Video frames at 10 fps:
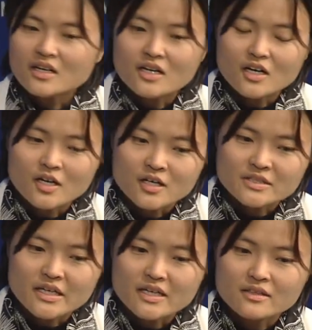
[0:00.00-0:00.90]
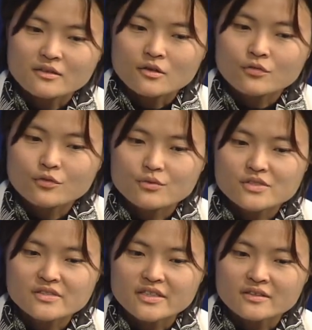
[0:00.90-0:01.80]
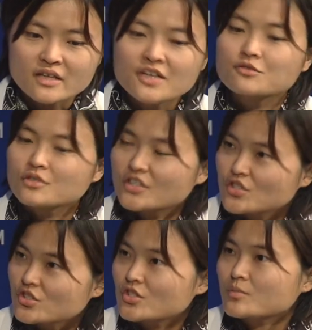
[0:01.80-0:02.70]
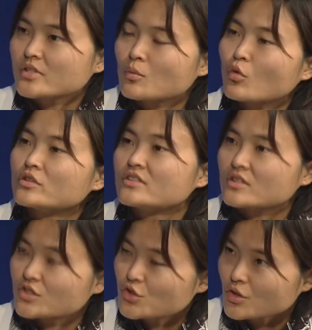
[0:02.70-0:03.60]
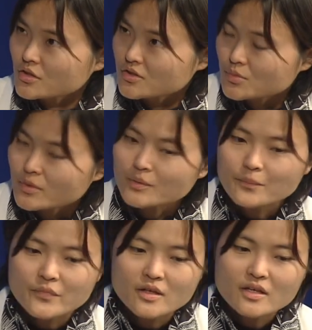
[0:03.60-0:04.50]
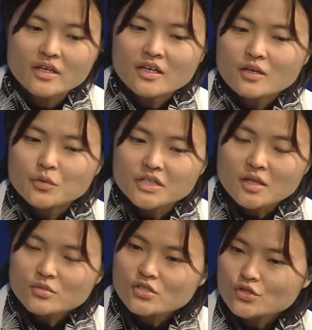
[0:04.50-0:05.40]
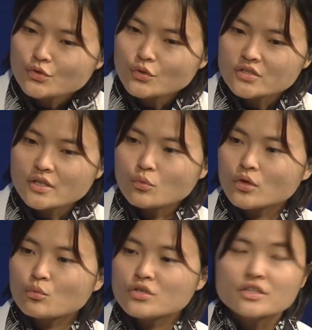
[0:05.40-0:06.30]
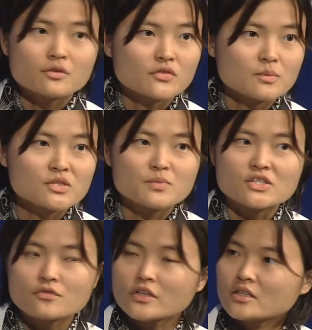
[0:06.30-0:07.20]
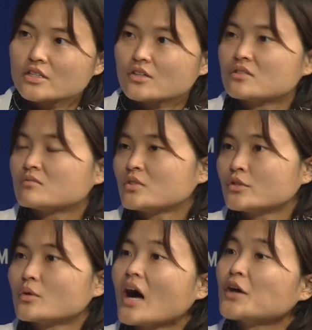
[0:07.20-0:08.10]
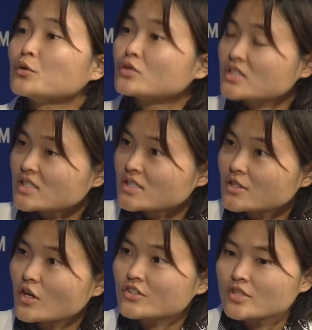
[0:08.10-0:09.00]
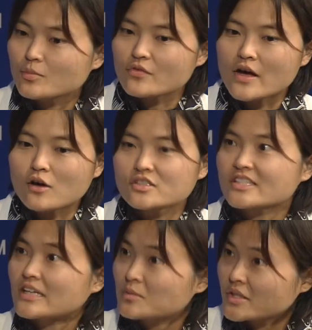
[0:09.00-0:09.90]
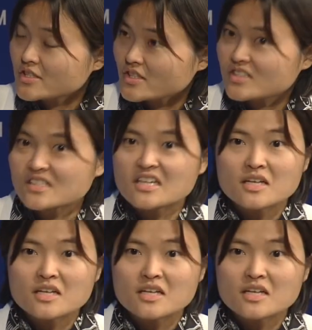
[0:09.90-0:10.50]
that, of course, then other relationships are more easily struck as well. When it comes to Toyota, we're working with them specifically on, you know, IoT, the concept of how telematics,